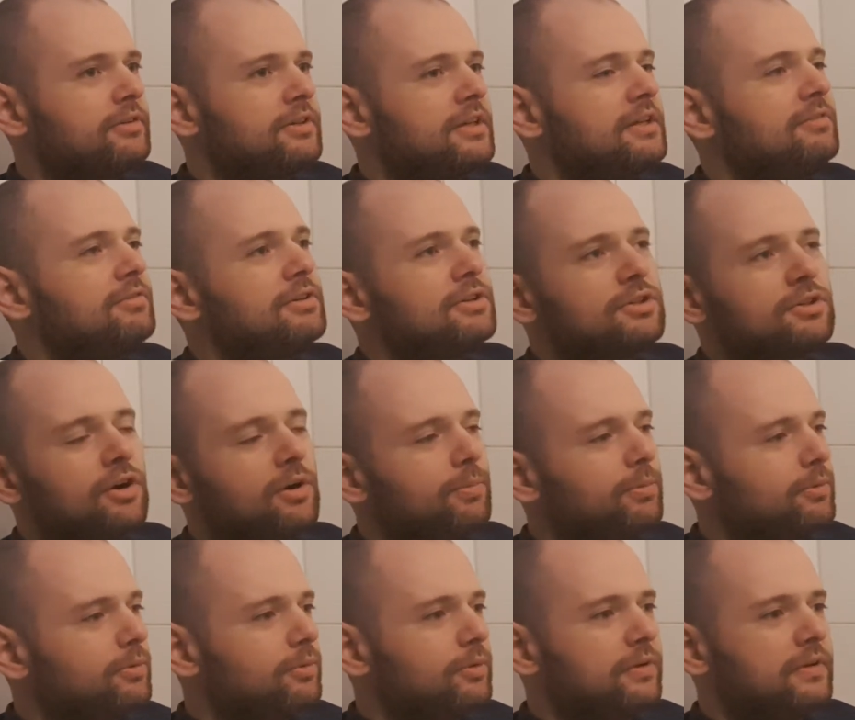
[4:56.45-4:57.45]
TV shop
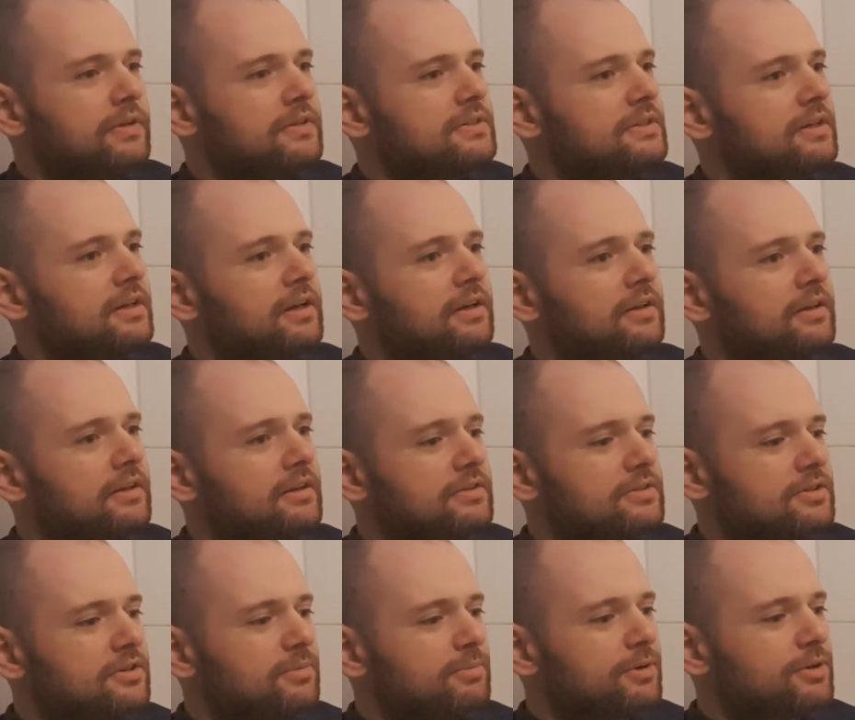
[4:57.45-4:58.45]
or
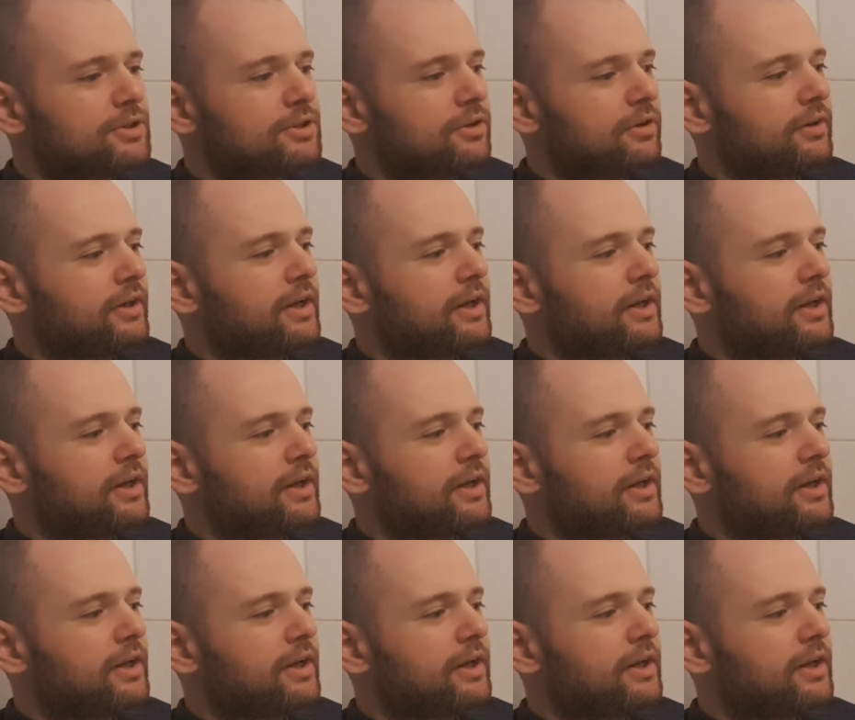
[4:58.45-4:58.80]
these commercial